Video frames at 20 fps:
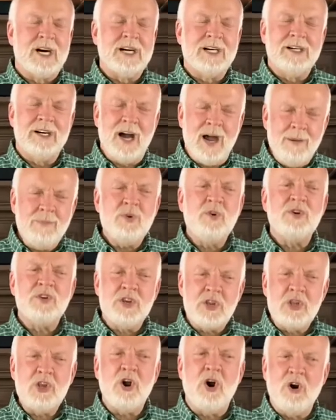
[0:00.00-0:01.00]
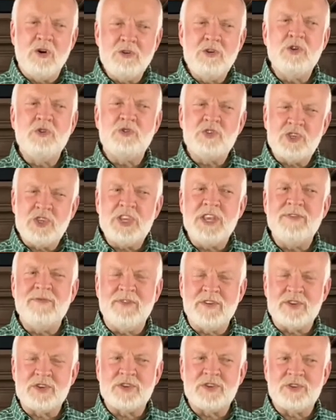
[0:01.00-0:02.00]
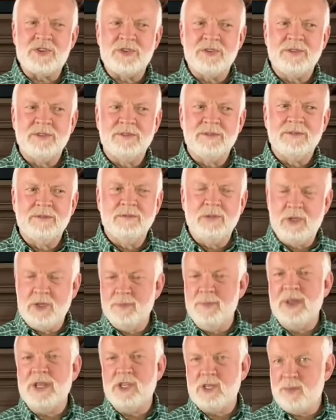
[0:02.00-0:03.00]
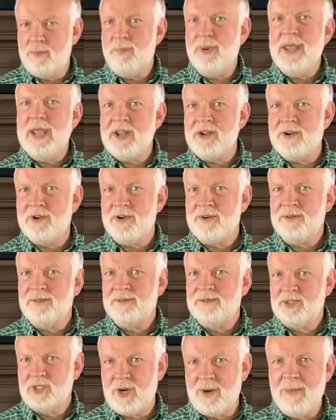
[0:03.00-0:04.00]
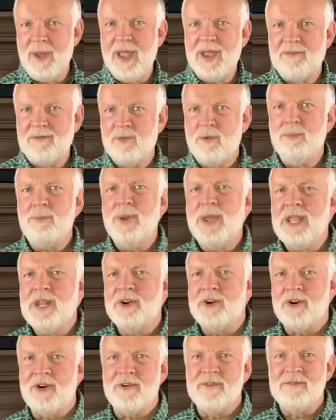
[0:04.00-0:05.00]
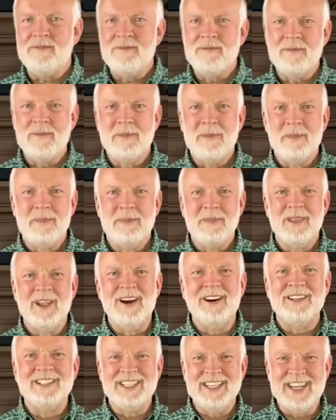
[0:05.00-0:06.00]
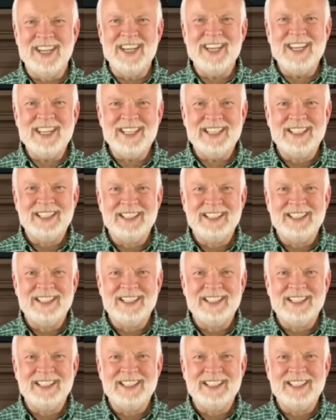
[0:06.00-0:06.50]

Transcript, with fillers: I'm going to call you Cephas which means Peter, Saramaic, for Peter. Okay?